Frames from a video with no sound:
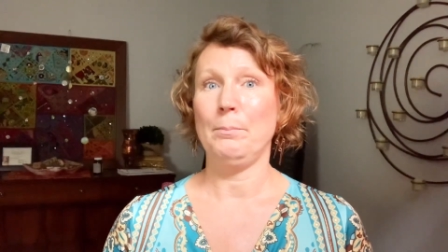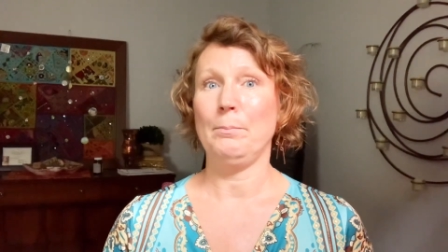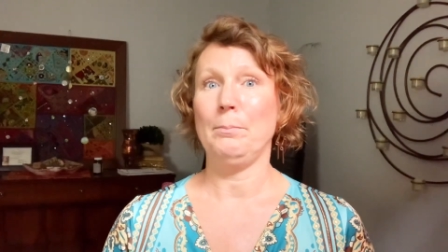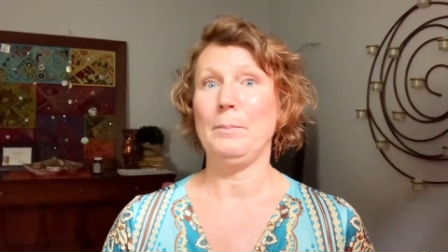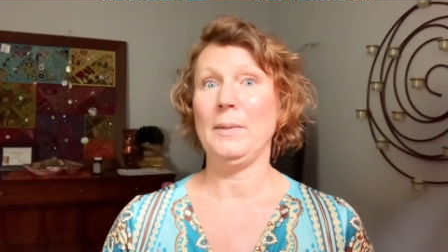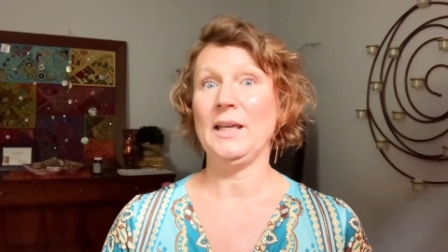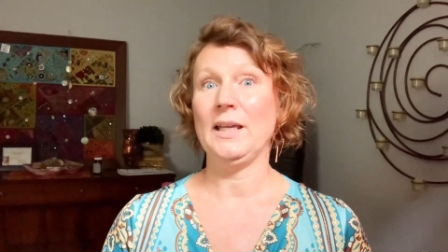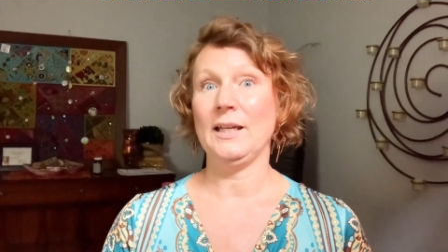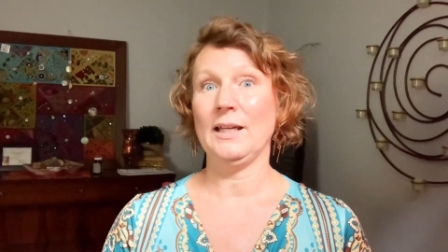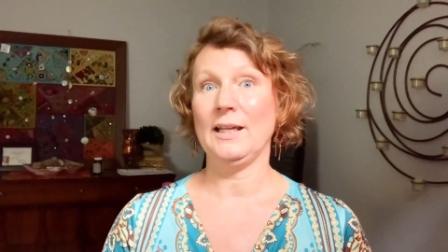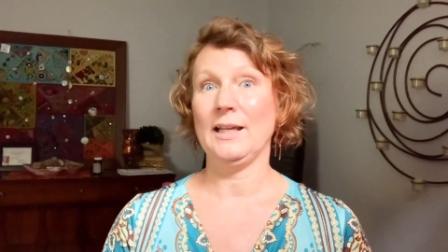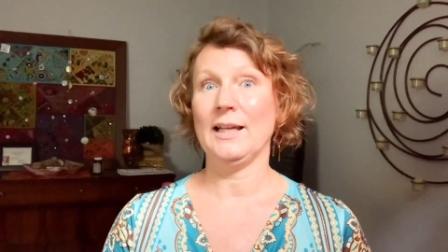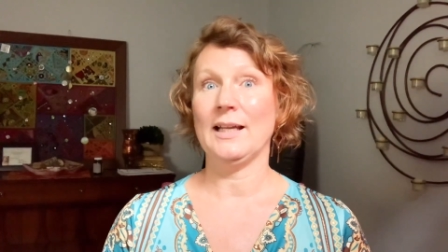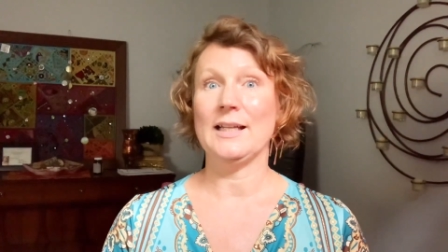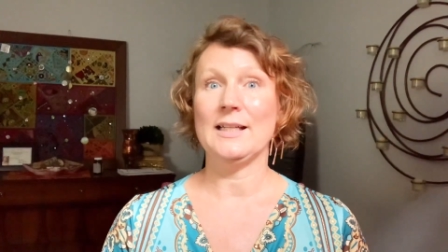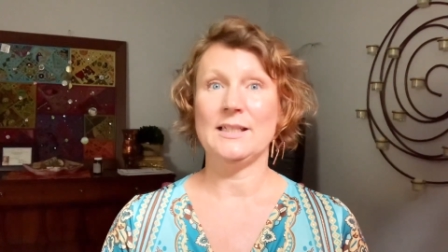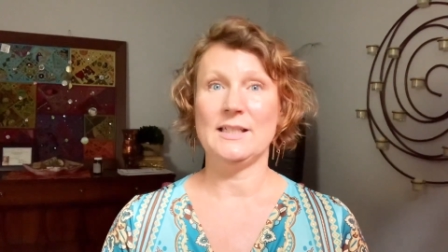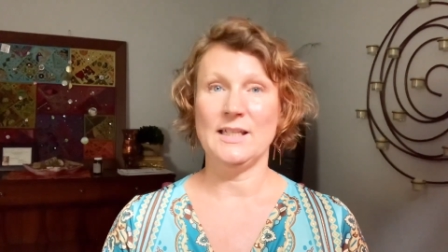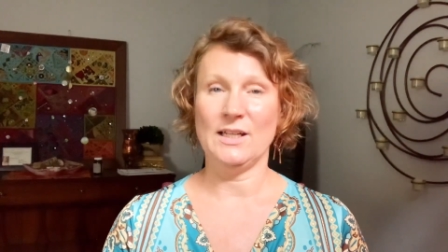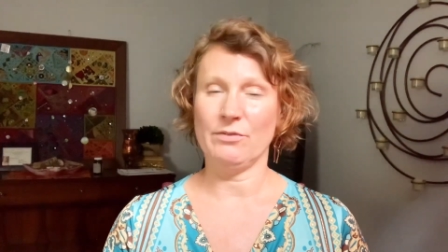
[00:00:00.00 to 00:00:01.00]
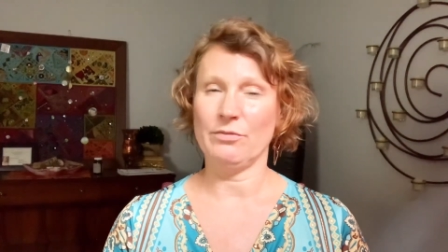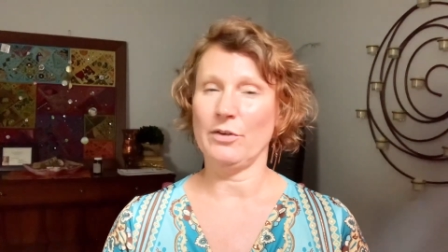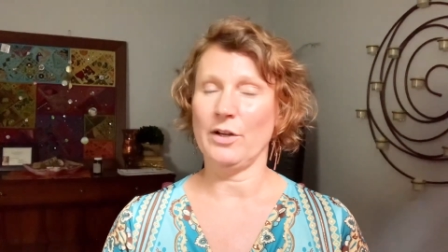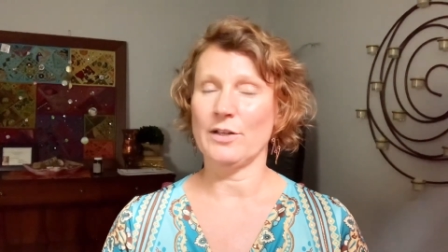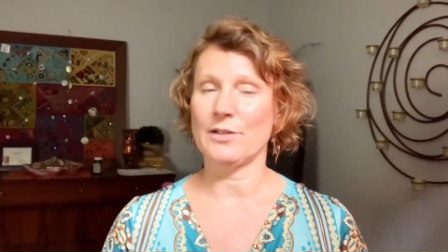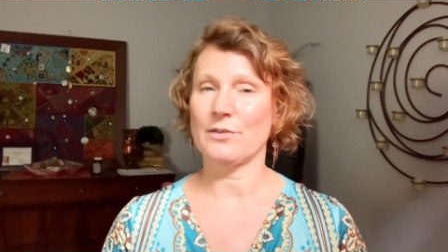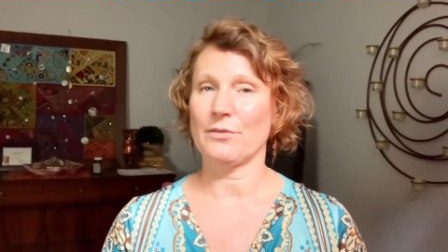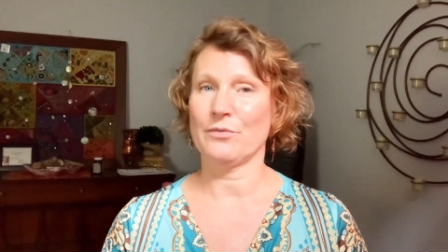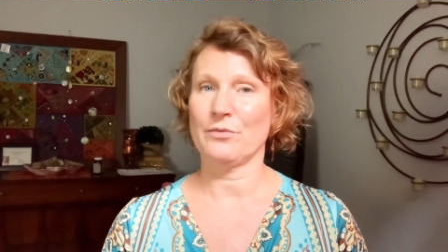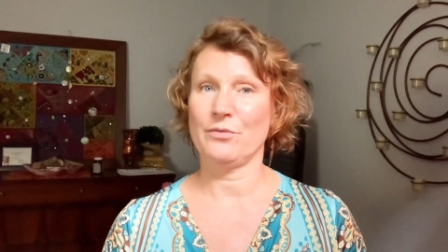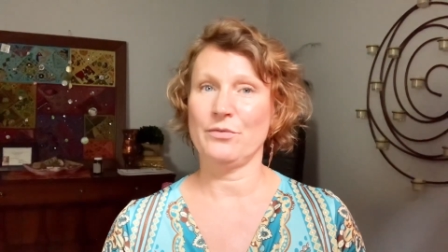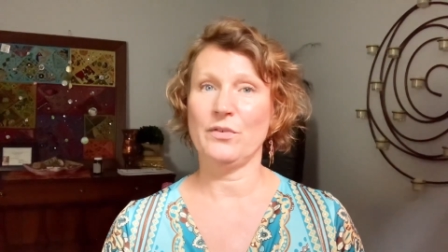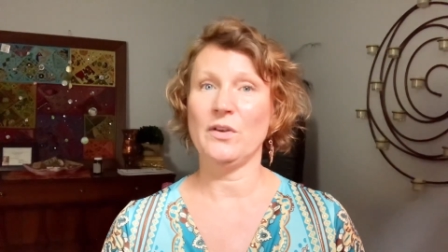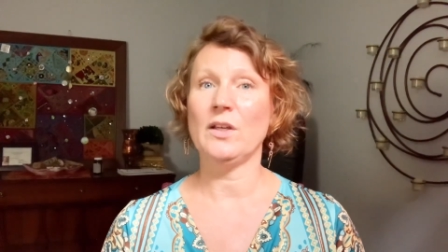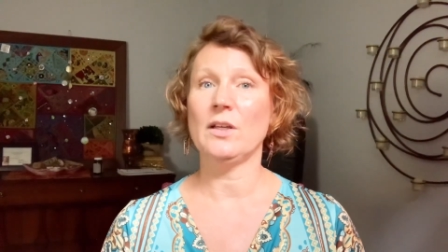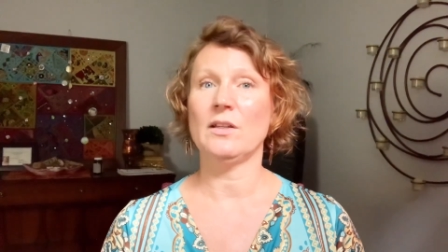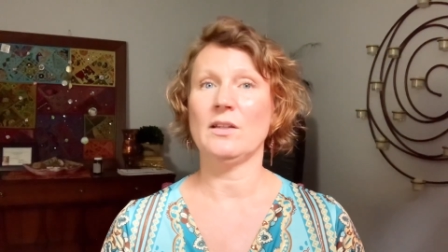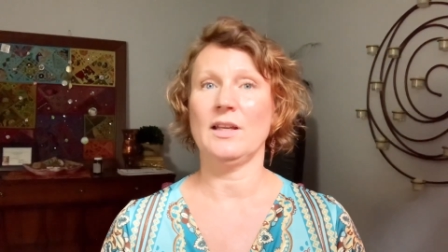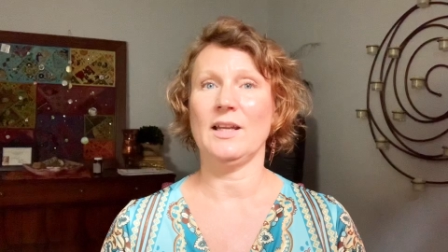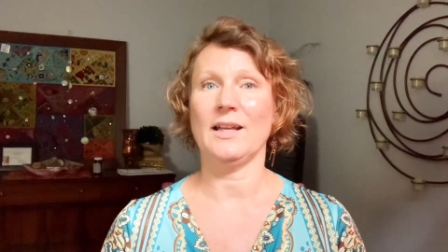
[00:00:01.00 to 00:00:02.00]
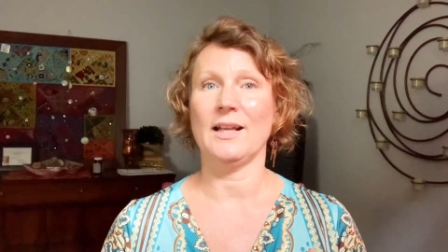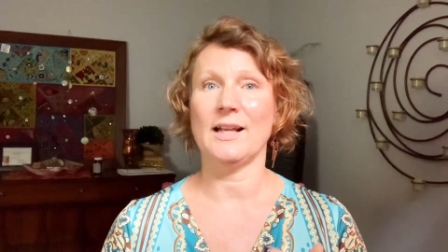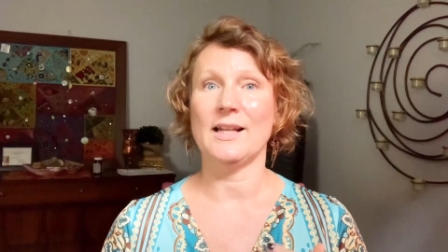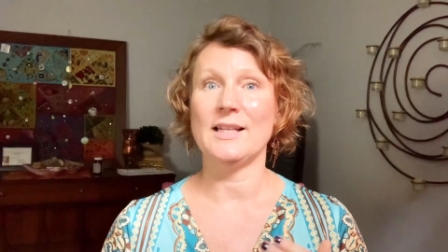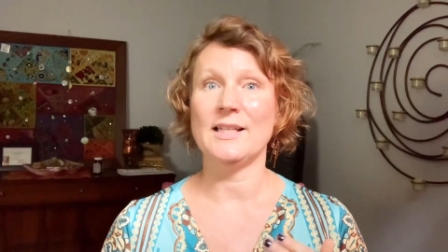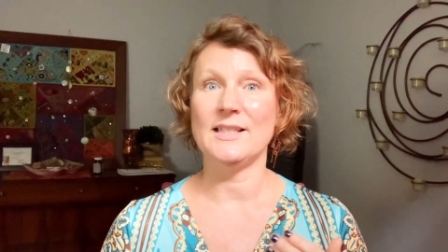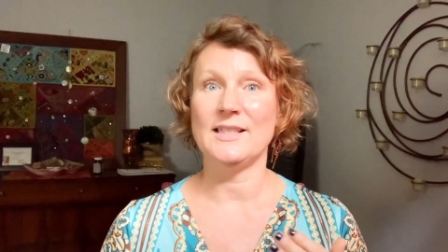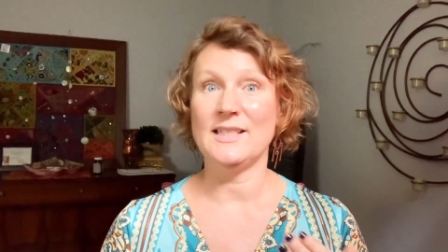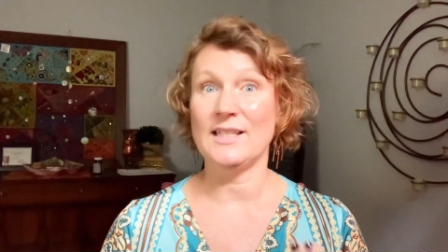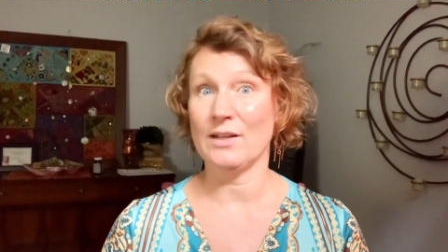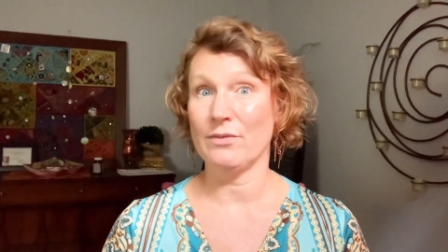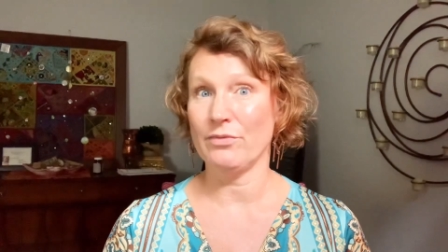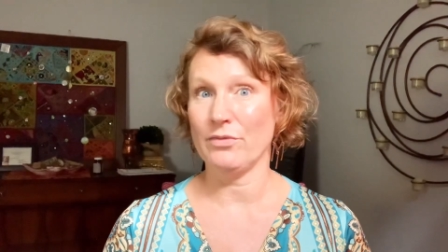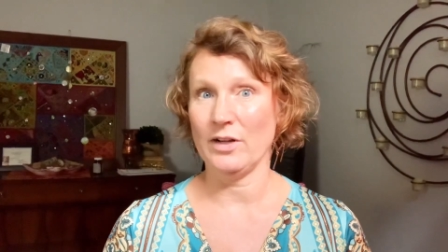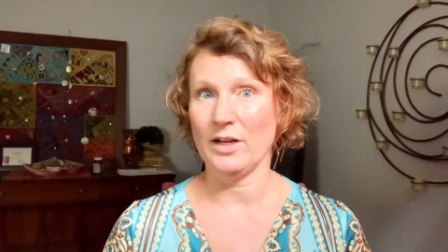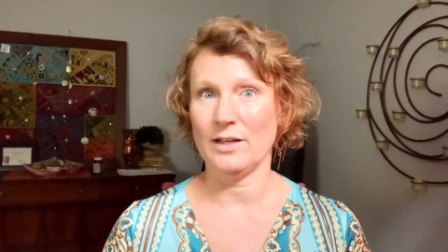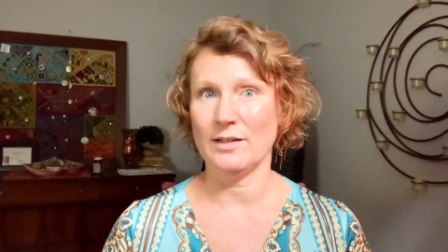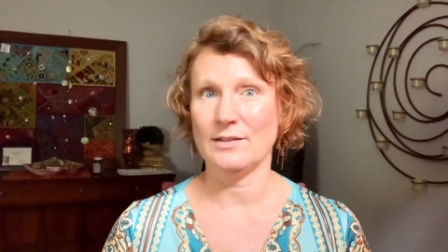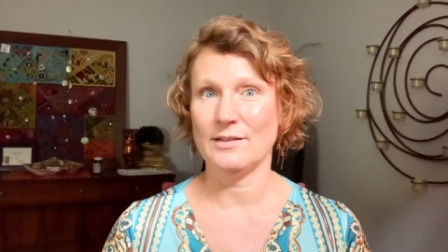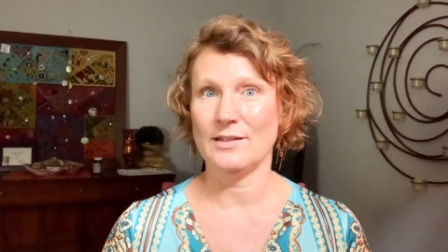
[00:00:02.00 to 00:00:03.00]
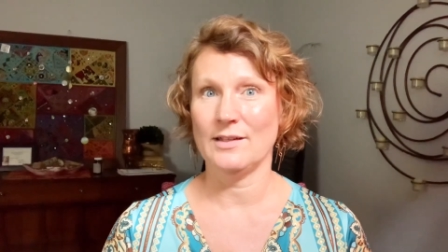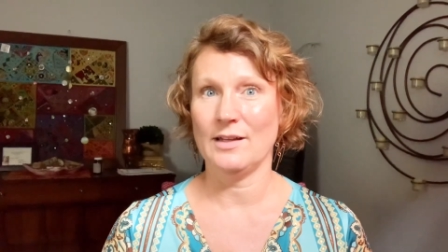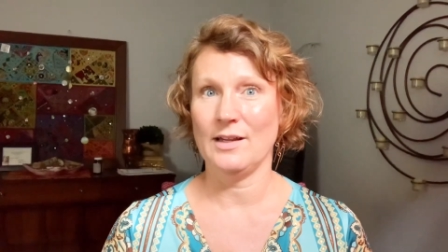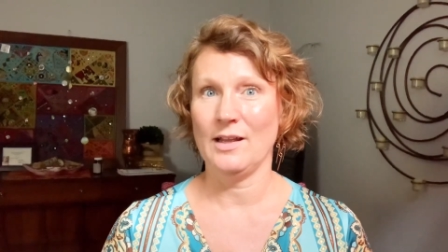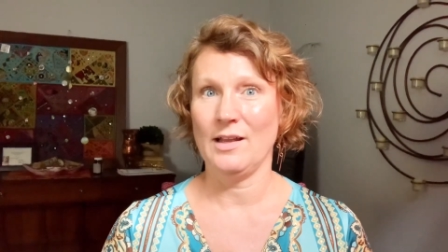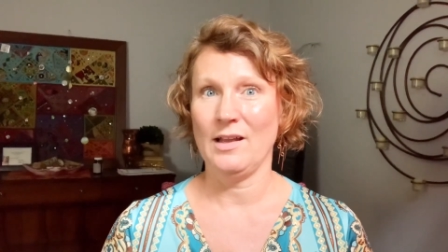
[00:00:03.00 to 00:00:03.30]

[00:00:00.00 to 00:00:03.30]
being different, feeling different